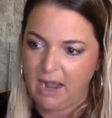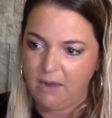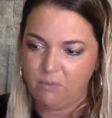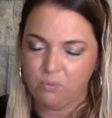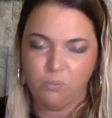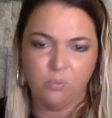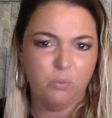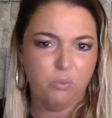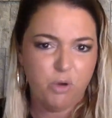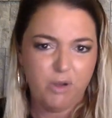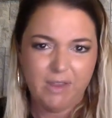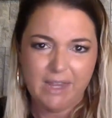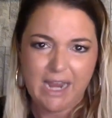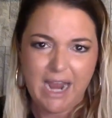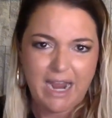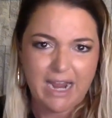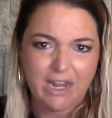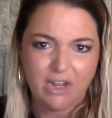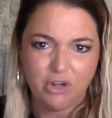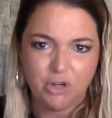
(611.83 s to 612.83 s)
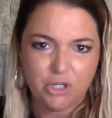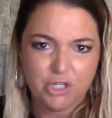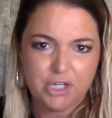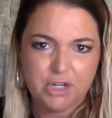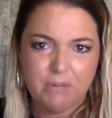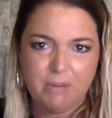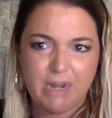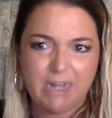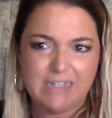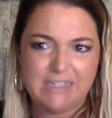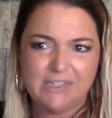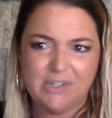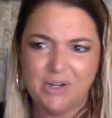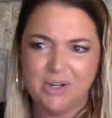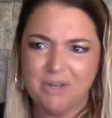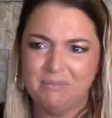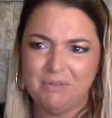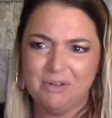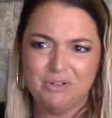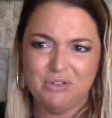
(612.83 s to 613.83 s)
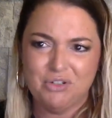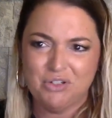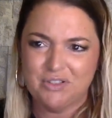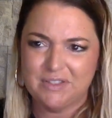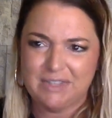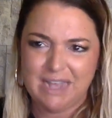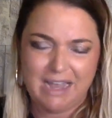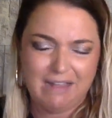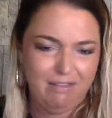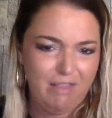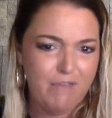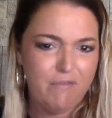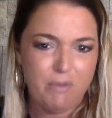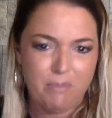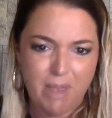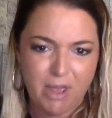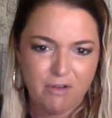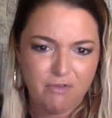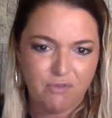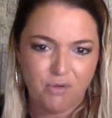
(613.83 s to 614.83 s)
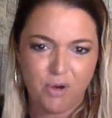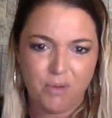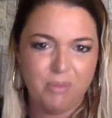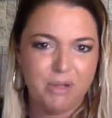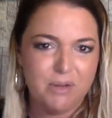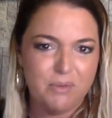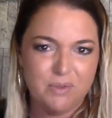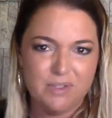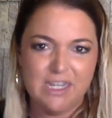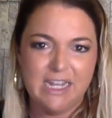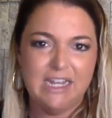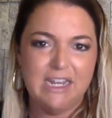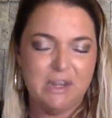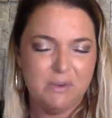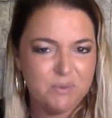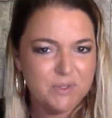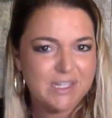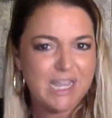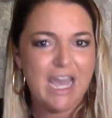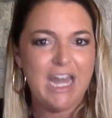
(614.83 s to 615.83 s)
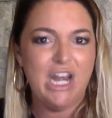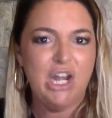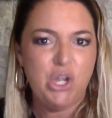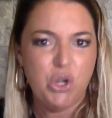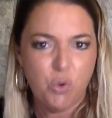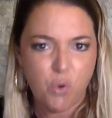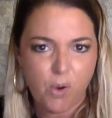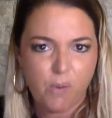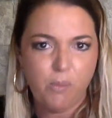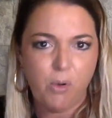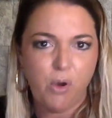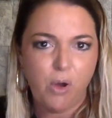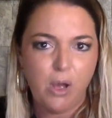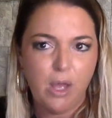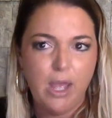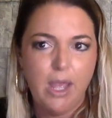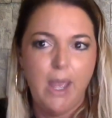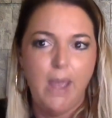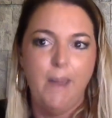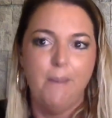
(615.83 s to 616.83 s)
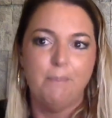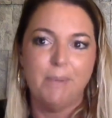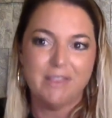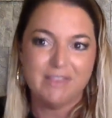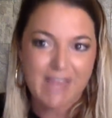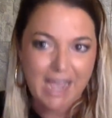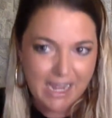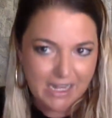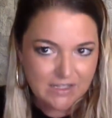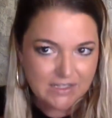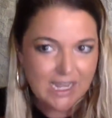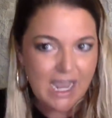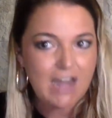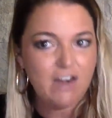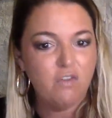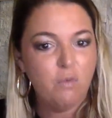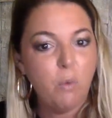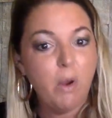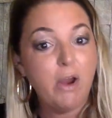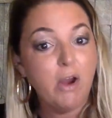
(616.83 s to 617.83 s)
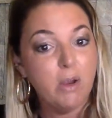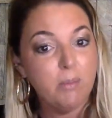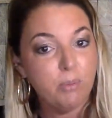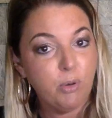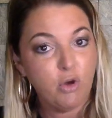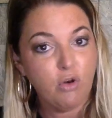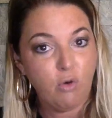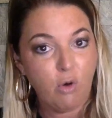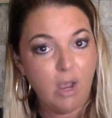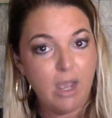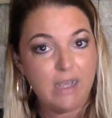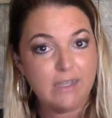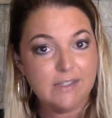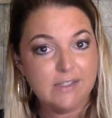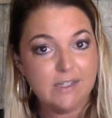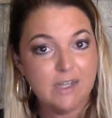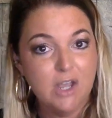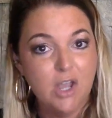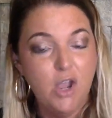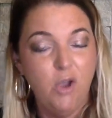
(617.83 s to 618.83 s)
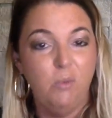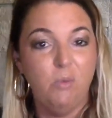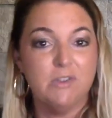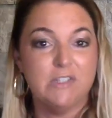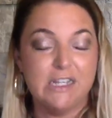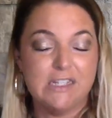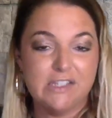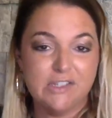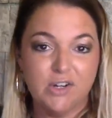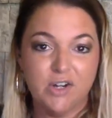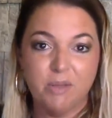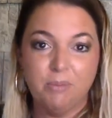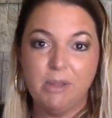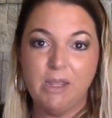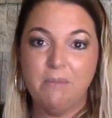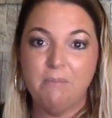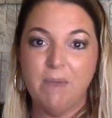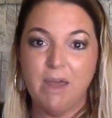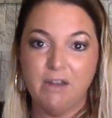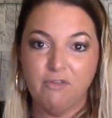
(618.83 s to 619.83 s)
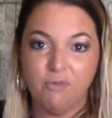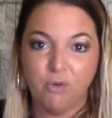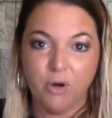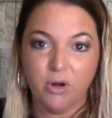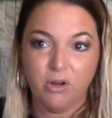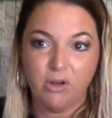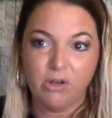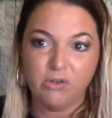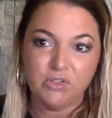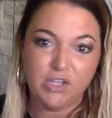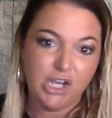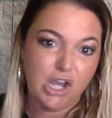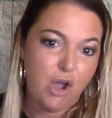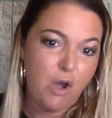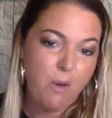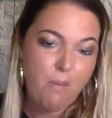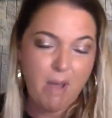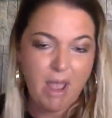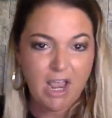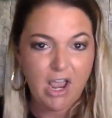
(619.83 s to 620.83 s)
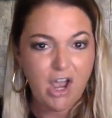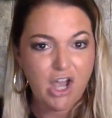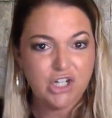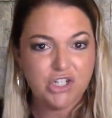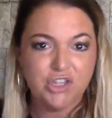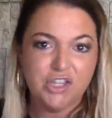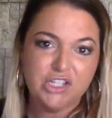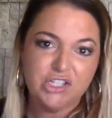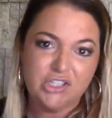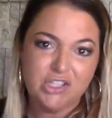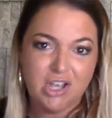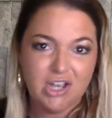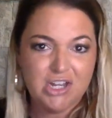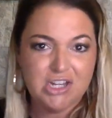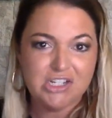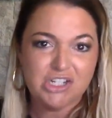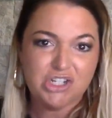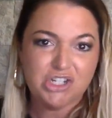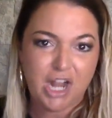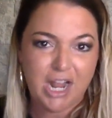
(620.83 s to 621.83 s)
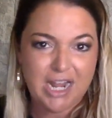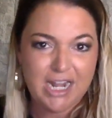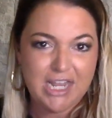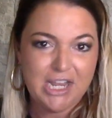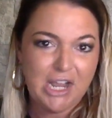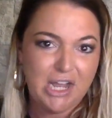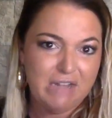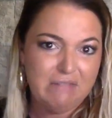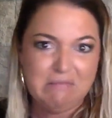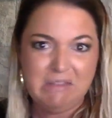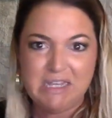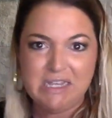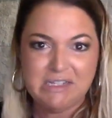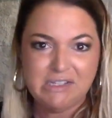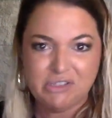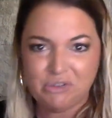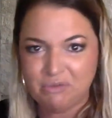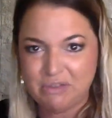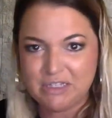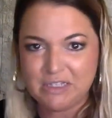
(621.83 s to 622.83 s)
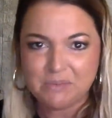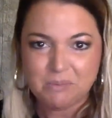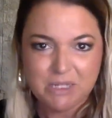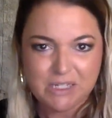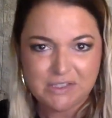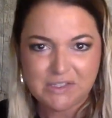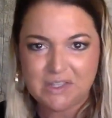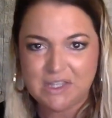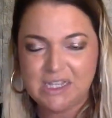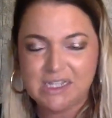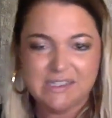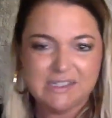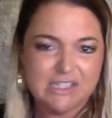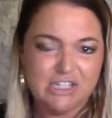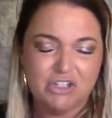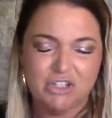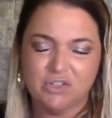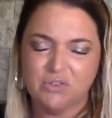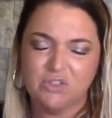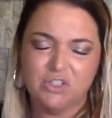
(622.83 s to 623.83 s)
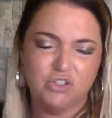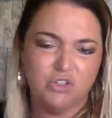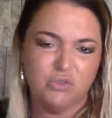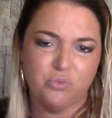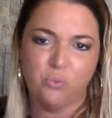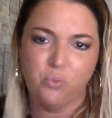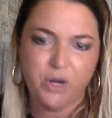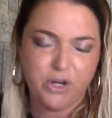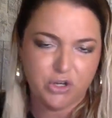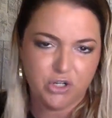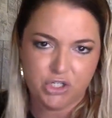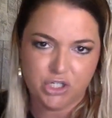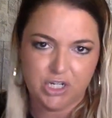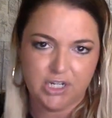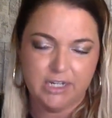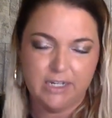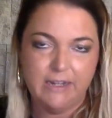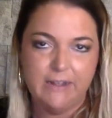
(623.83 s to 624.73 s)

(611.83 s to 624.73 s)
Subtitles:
really high energy, but I started just, I love a metaphor, but it was kind of normal, but that's kind of where it progressed. Was I started being metaphorical. I was like, oh my gosh, the sun is shining on this, so this means this, and just weird shit.